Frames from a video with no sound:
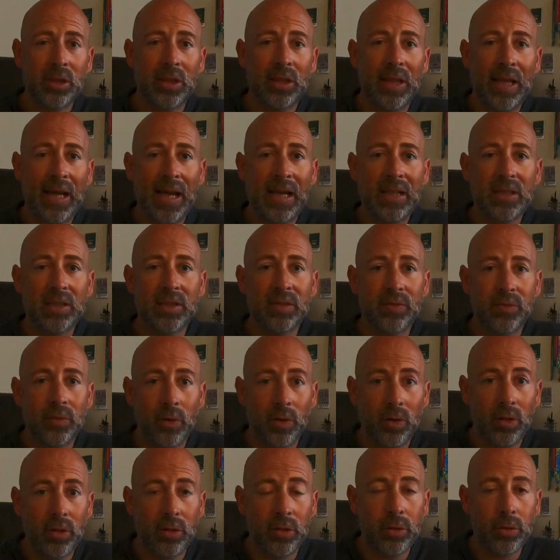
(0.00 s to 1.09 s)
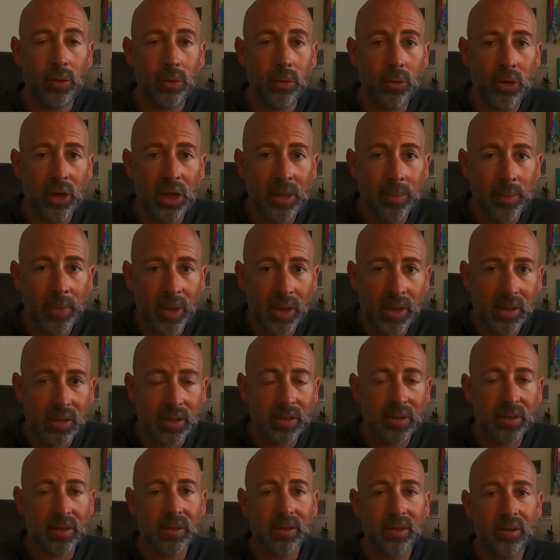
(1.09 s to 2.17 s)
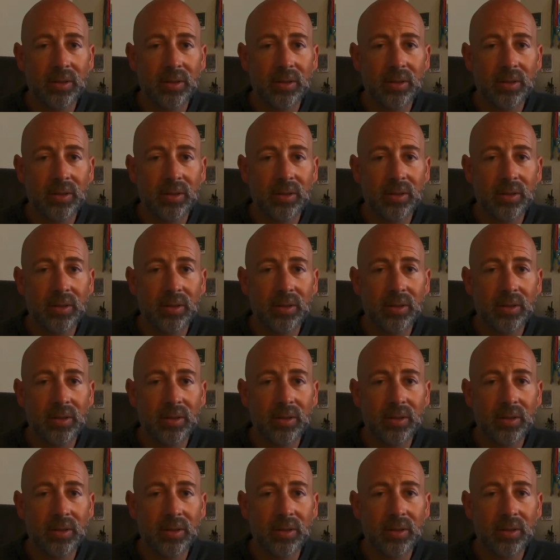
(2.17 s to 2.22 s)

last for 3 months,